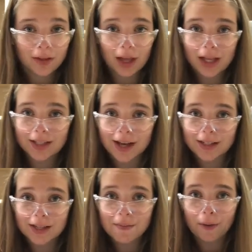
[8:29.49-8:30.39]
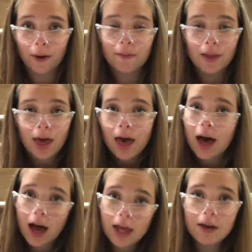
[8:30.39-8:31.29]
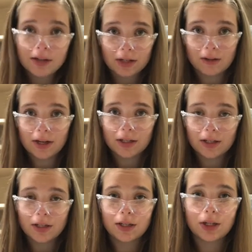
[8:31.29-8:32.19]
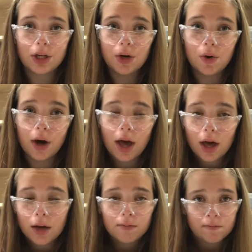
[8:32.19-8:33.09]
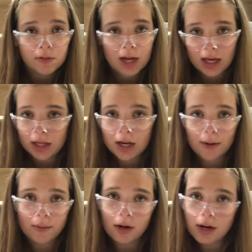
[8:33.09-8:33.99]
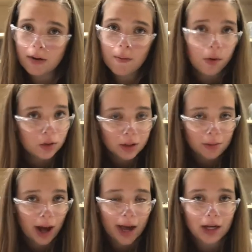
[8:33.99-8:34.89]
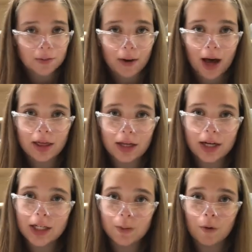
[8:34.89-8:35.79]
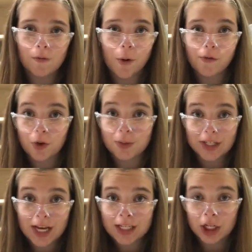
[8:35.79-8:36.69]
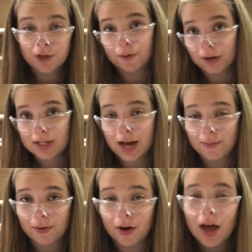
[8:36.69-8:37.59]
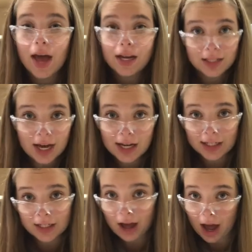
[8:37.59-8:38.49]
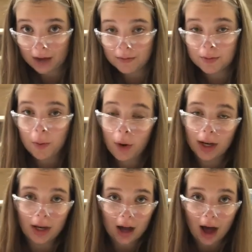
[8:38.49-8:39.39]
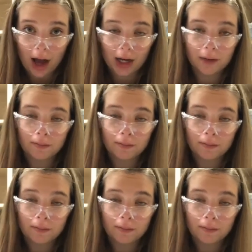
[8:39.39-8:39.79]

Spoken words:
It's that simple. How you do this is you take the number and multiply it by the decimal form of your percentage. For example, 10 times 0.9.